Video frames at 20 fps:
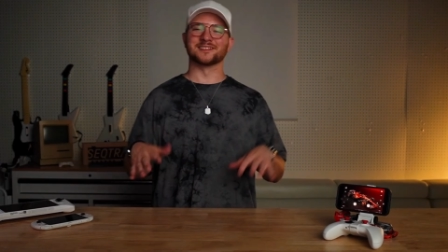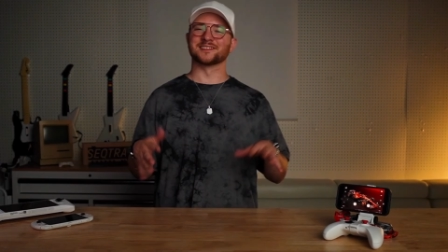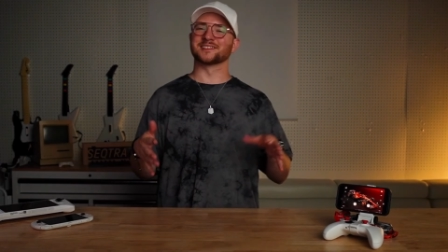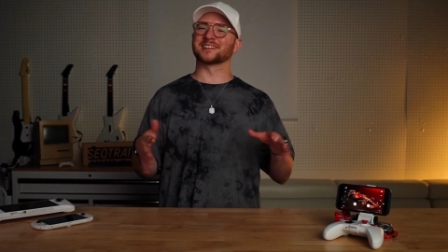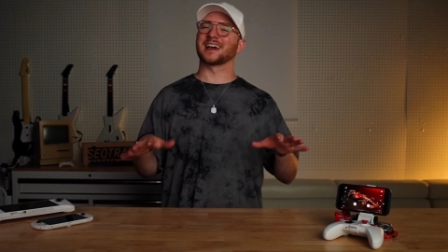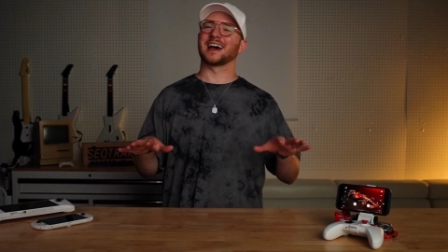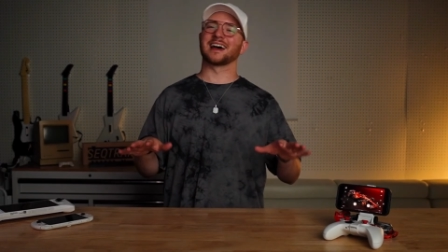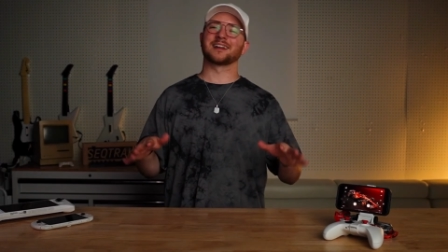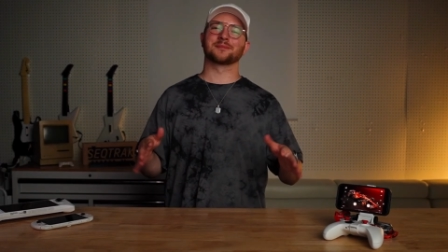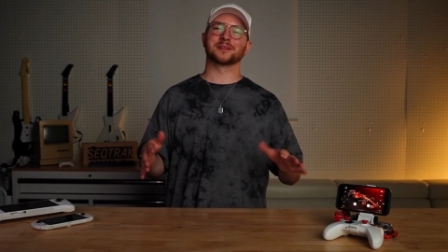There's
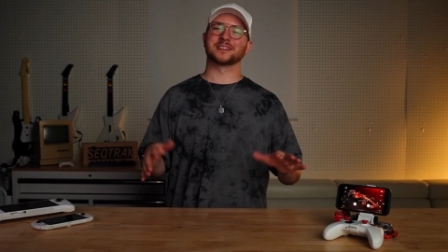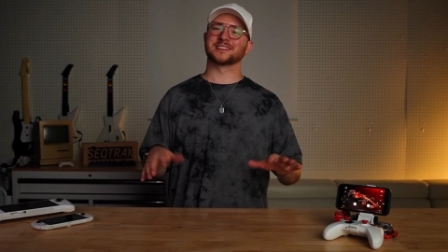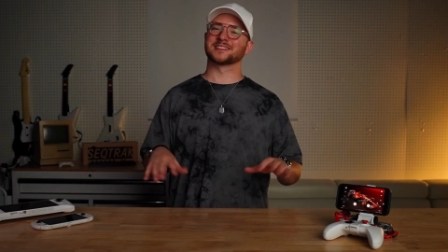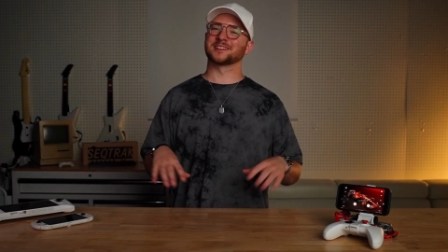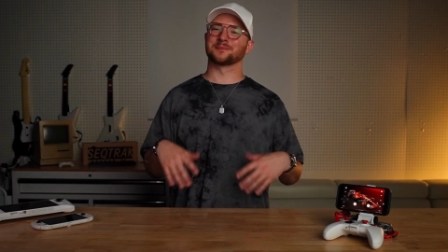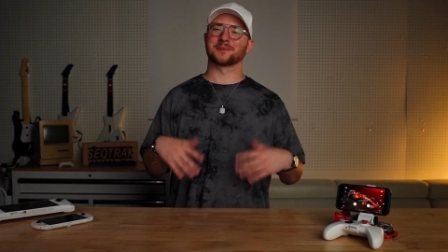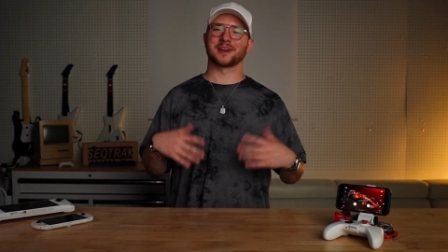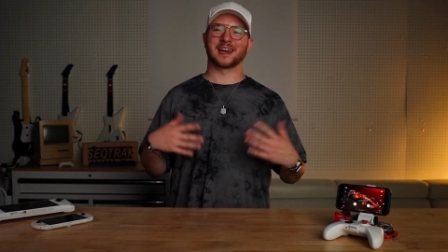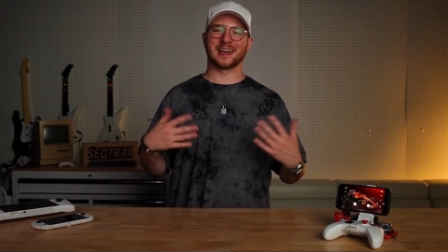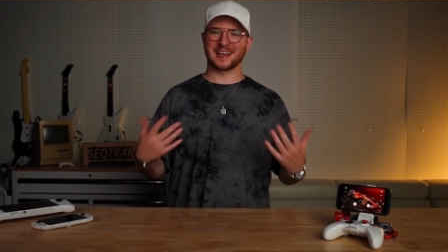got to be
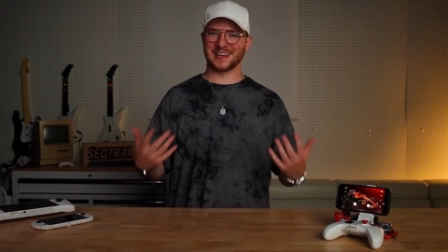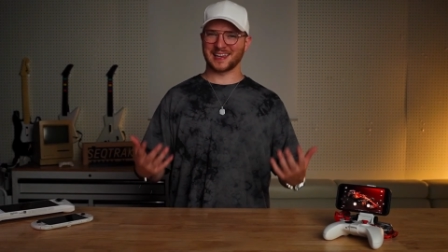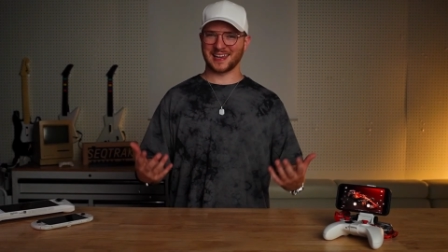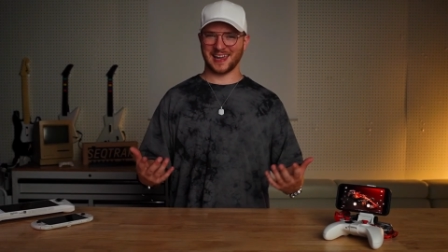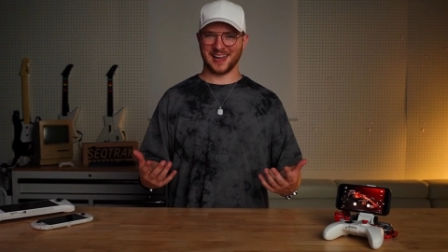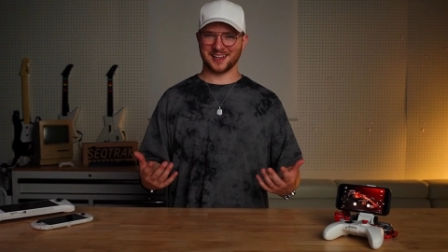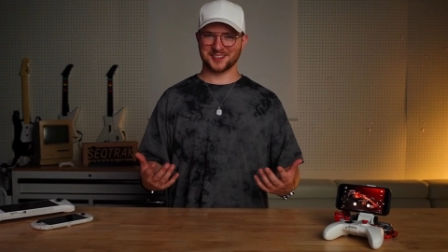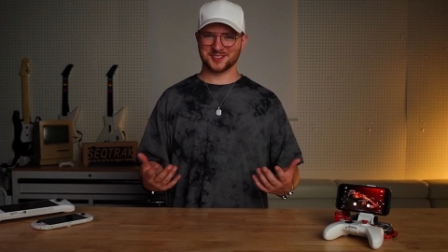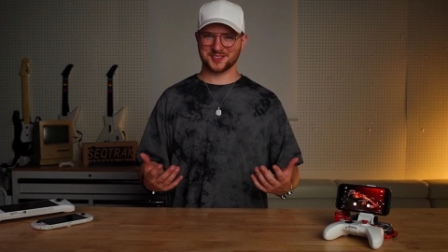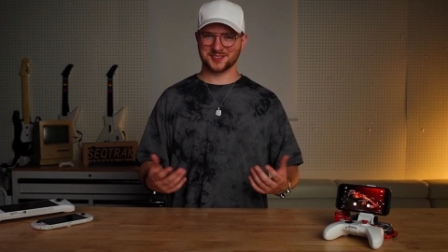some kind of
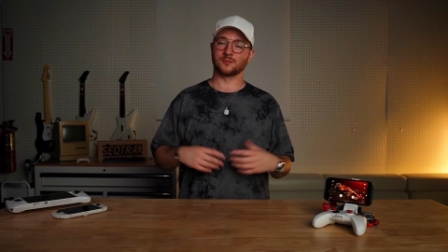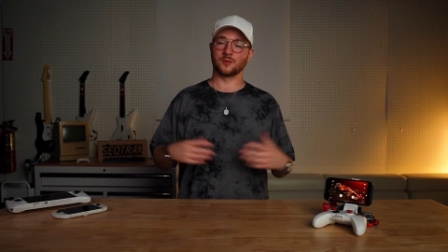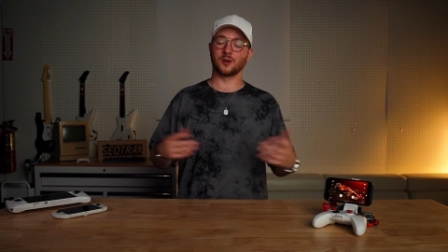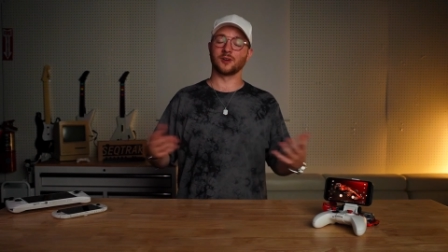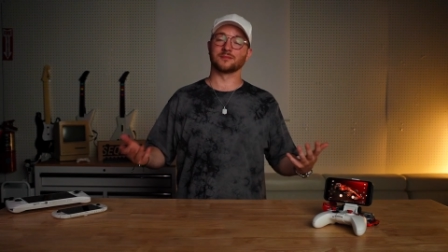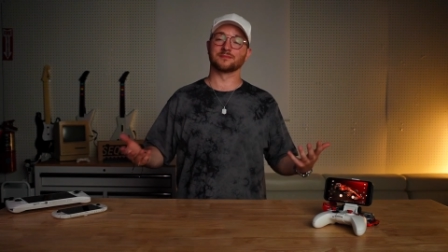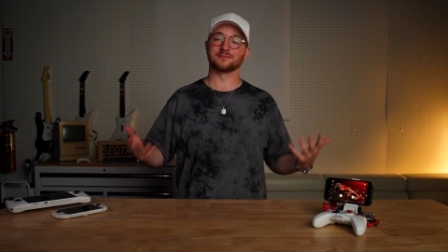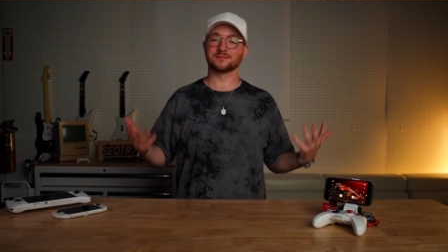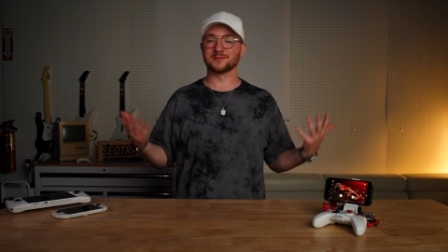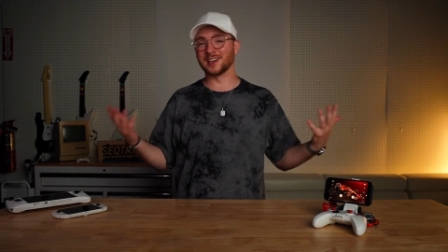catch.
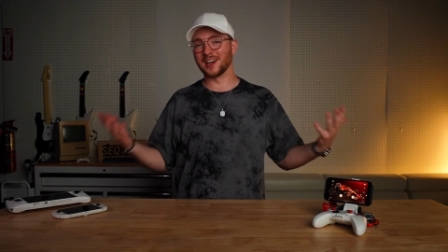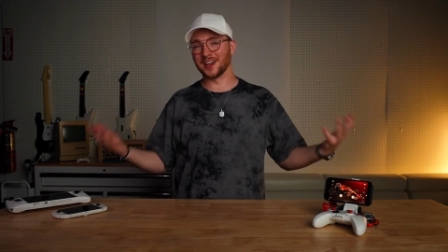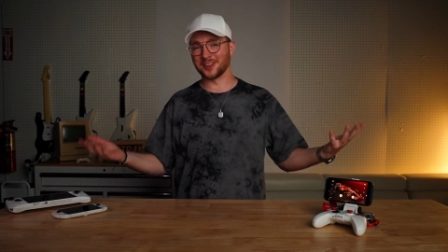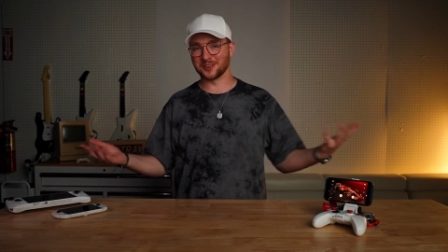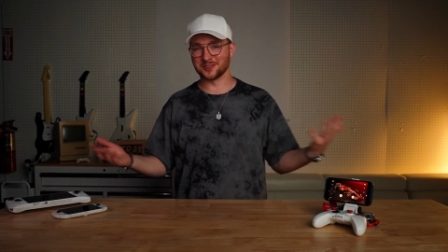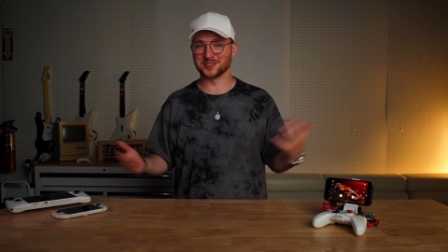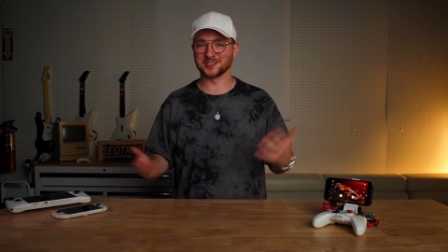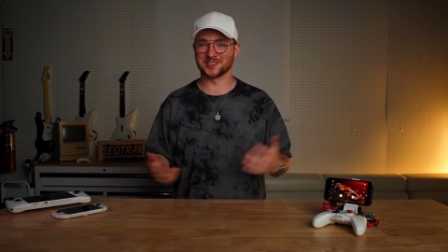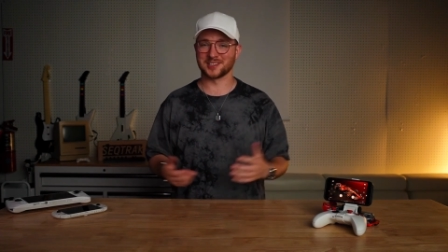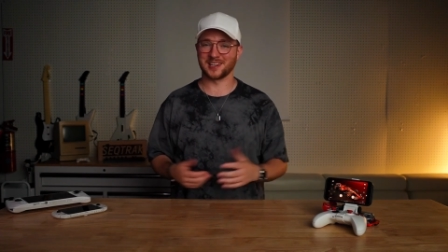Well, yeah,
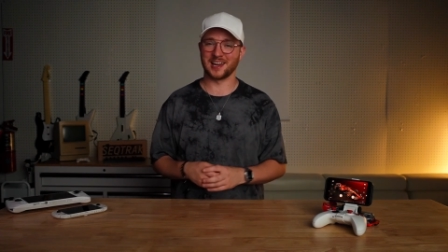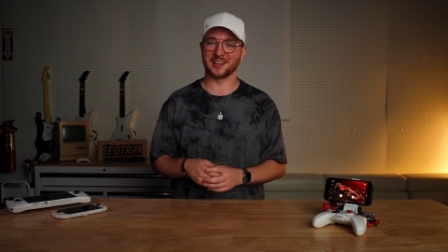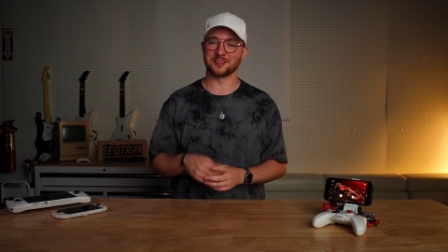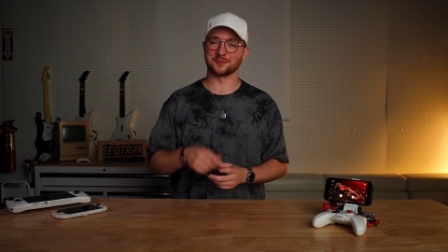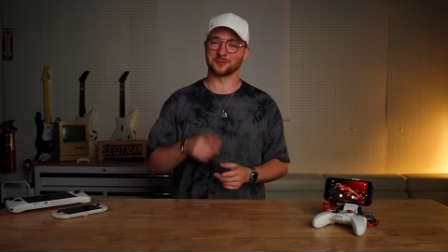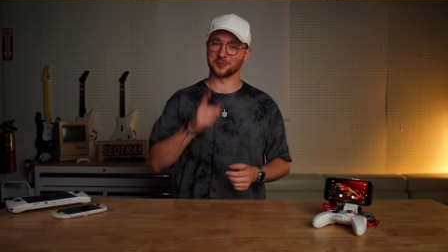there is a catch,